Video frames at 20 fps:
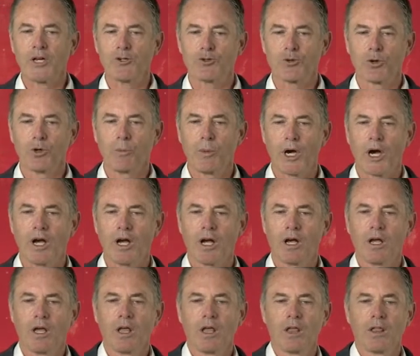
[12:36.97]
Dhruba,
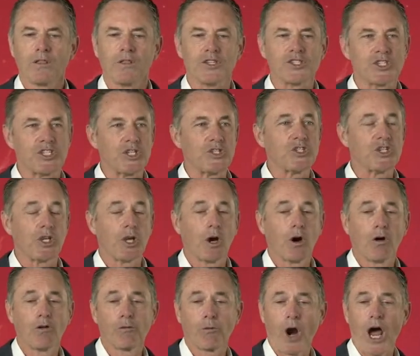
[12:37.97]
the
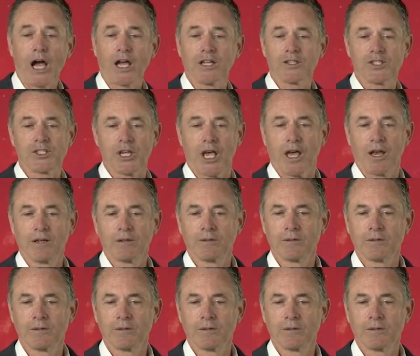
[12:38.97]
CTO of RocketSet.